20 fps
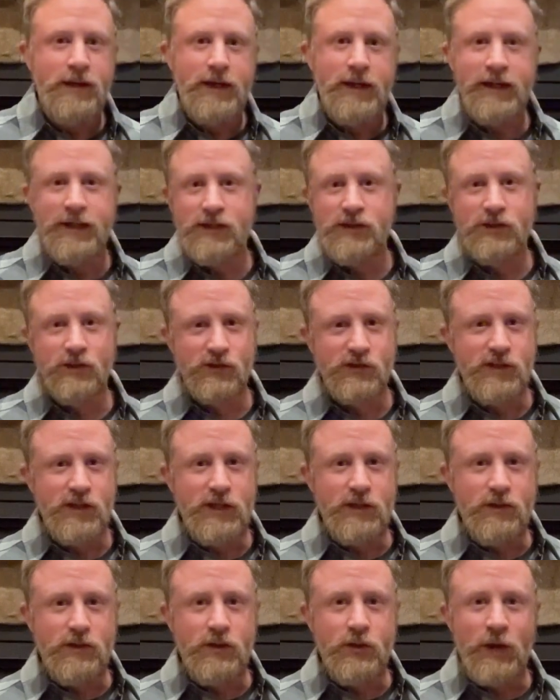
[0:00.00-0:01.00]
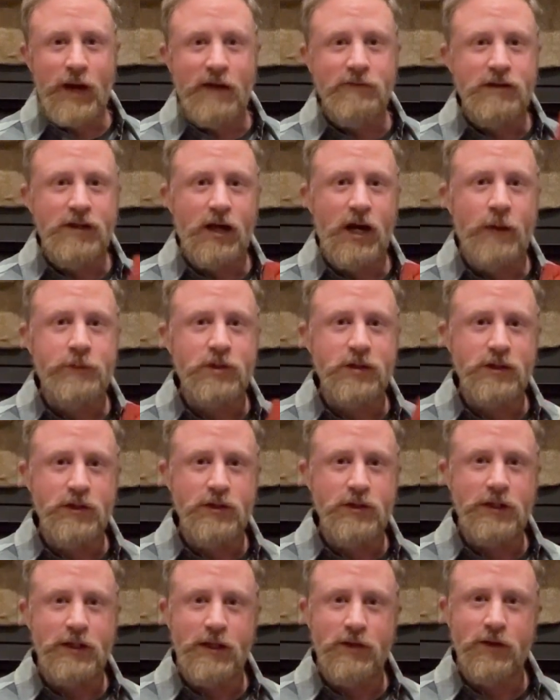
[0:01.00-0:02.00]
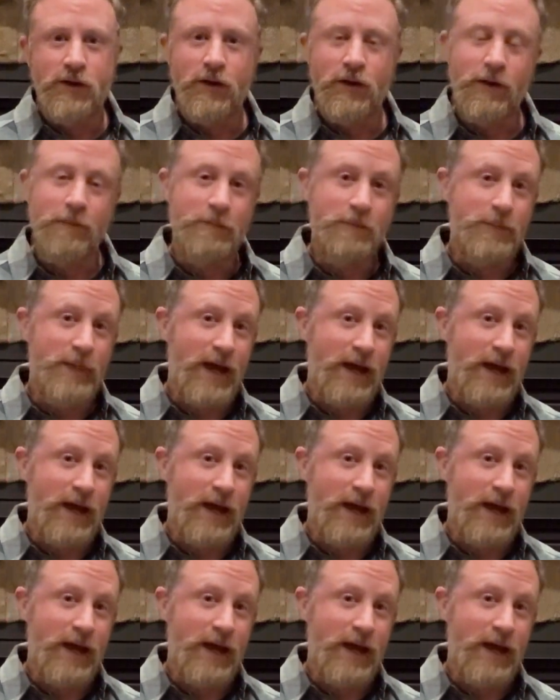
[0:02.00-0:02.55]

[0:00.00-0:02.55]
And as you'll see, you have the option. You can either